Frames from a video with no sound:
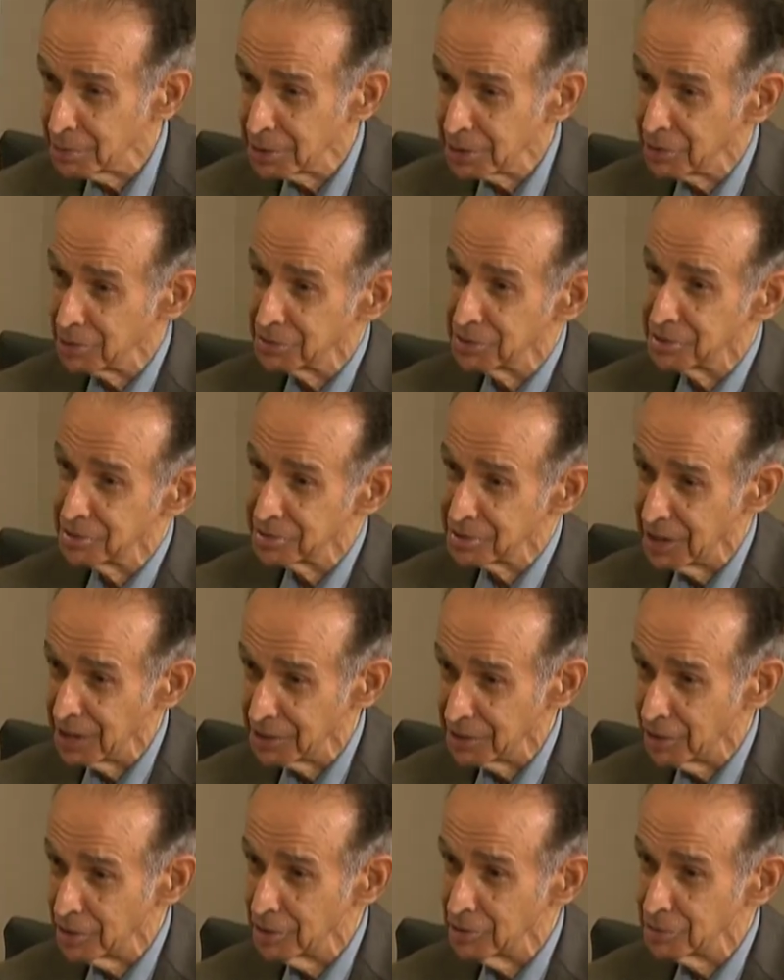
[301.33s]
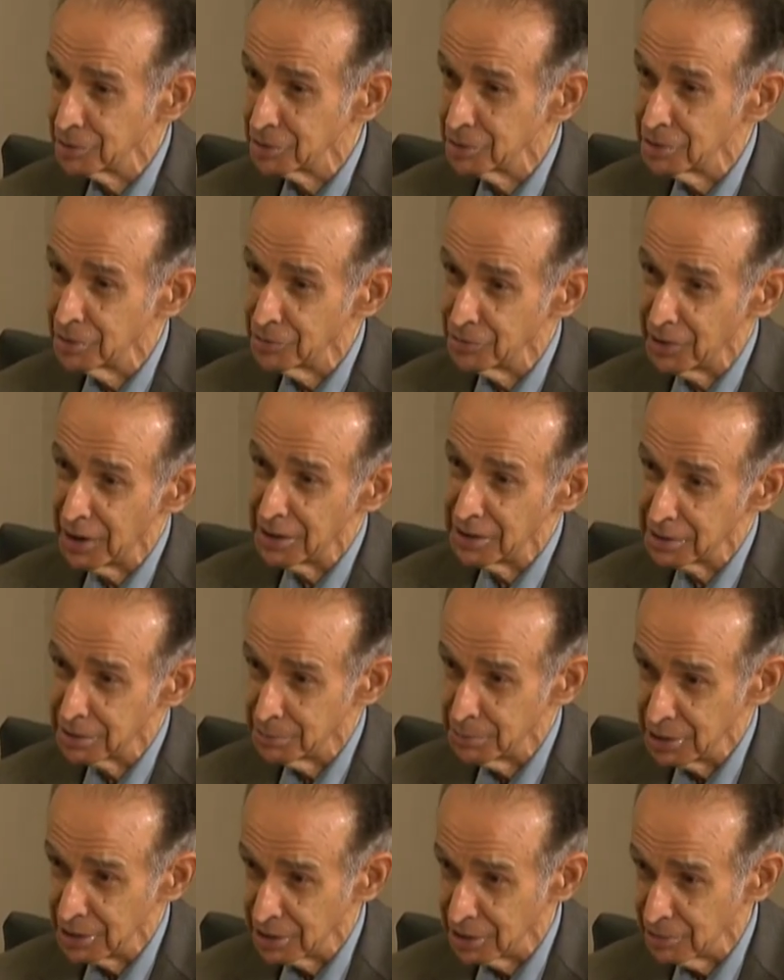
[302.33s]
it, because it's like all of a sudden the fire
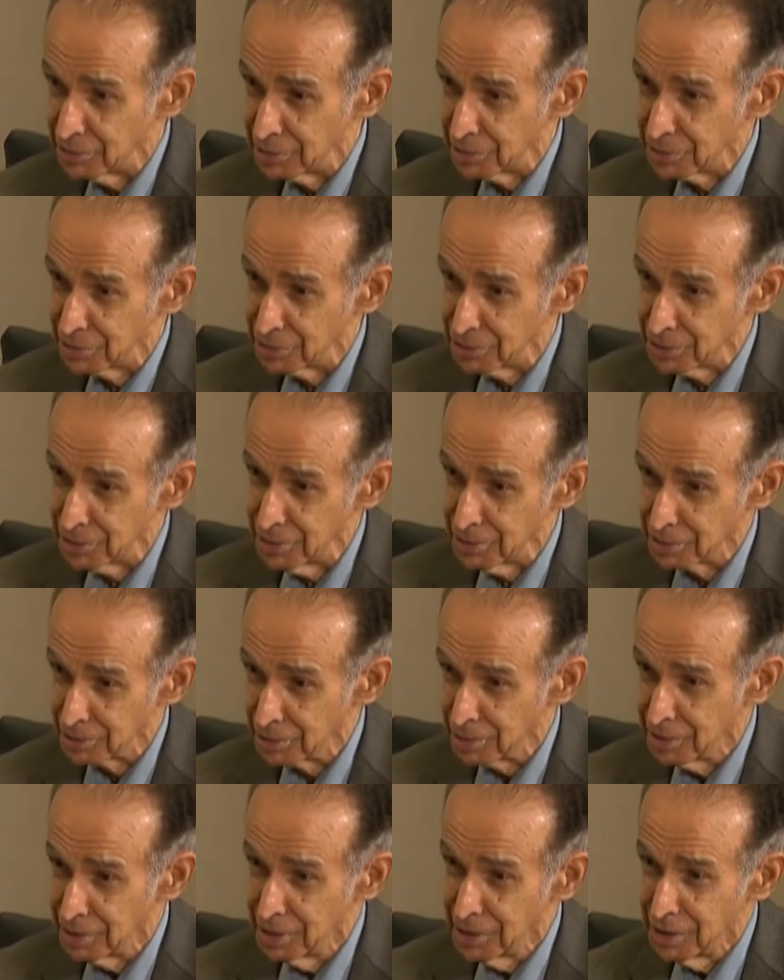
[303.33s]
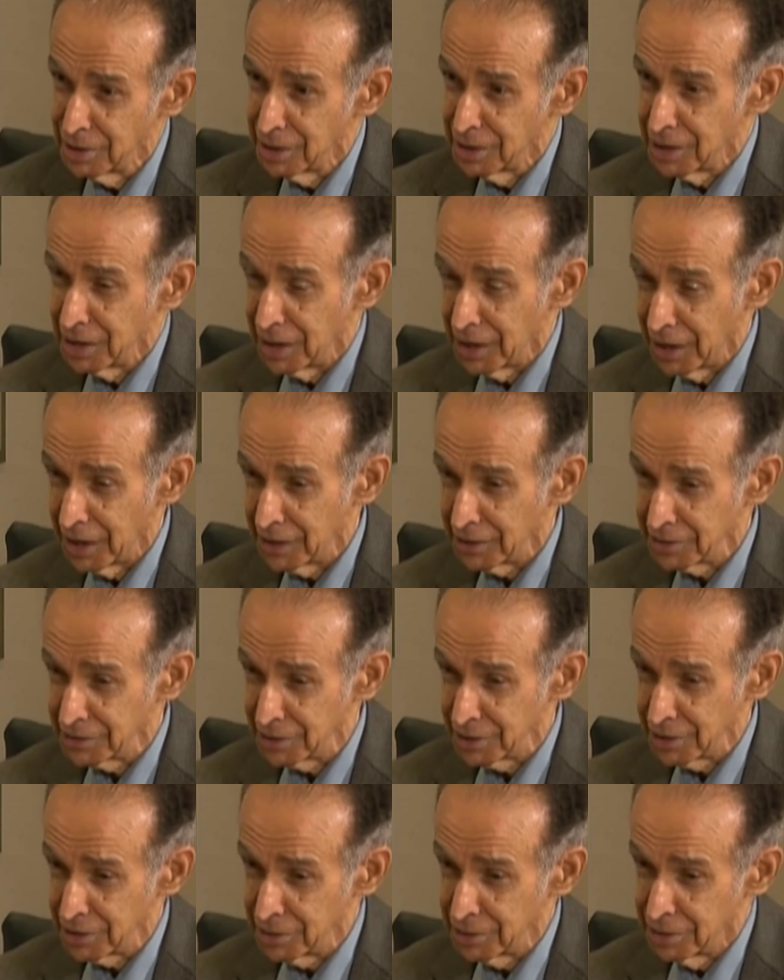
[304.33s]
being out of control. And
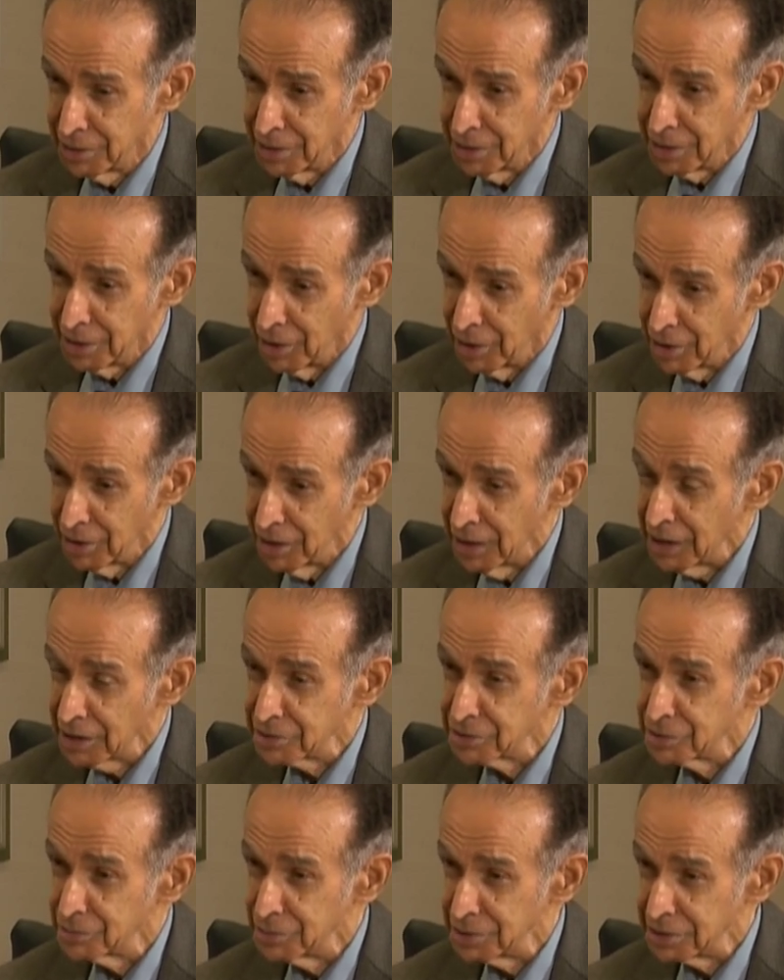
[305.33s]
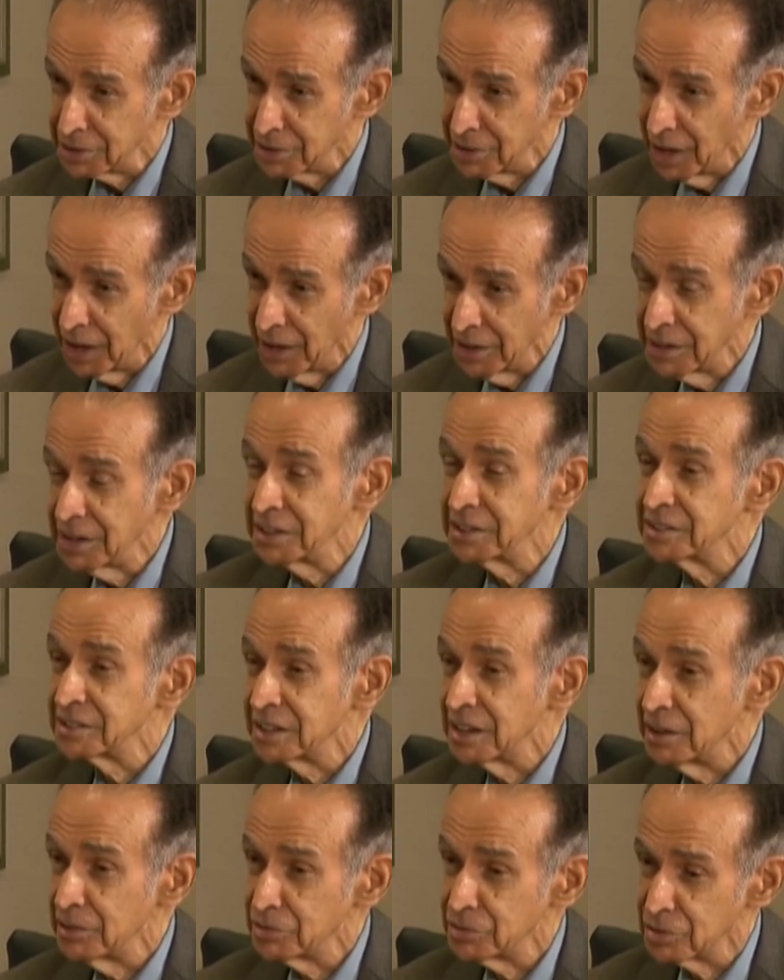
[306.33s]
unless we, and
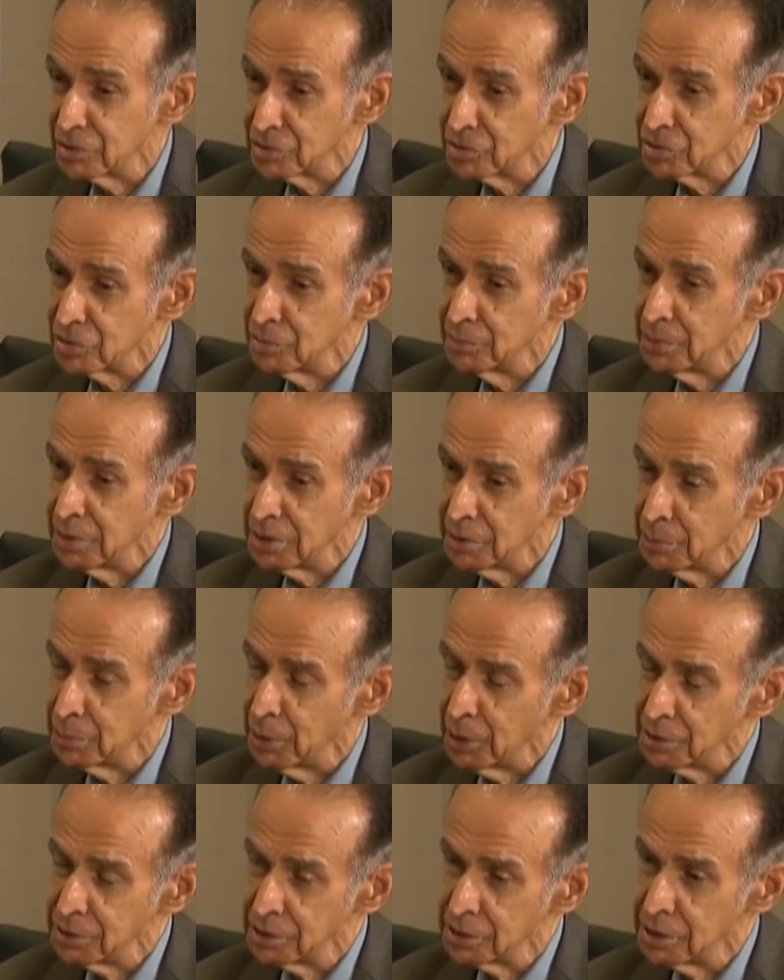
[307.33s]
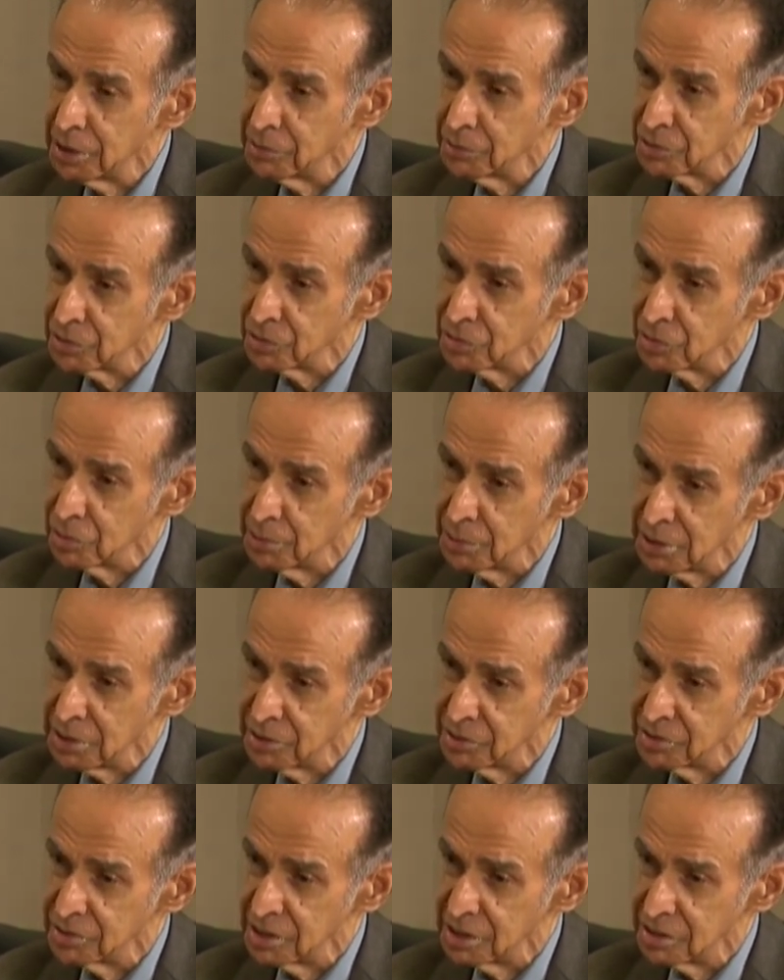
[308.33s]
it gives us so many, the body gives us so
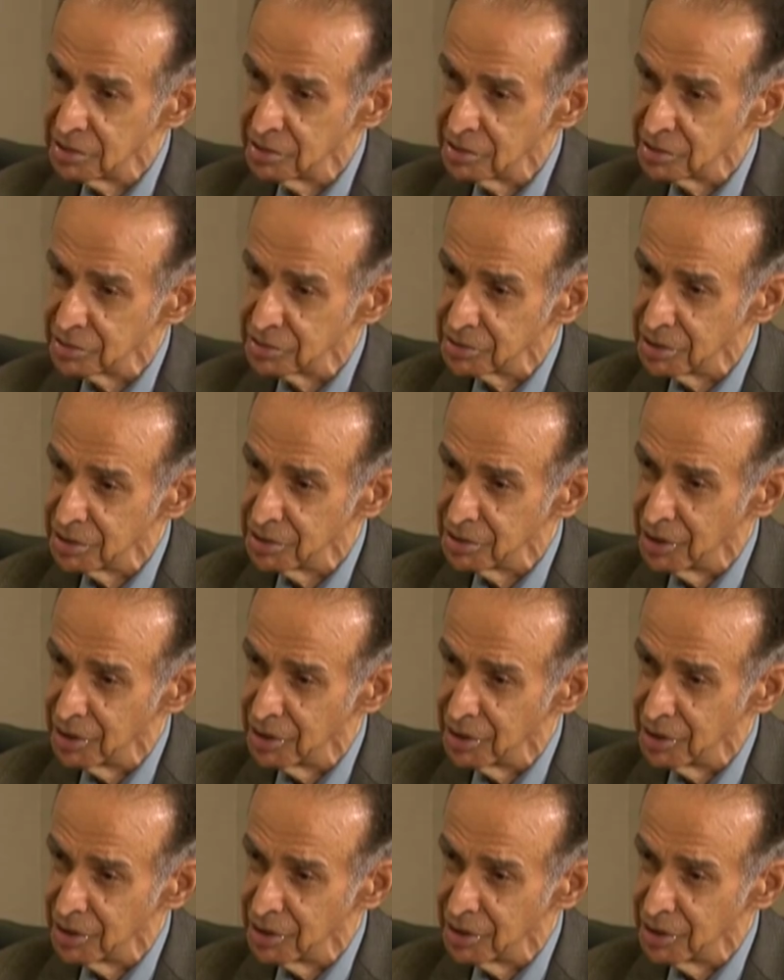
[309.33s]
many signals on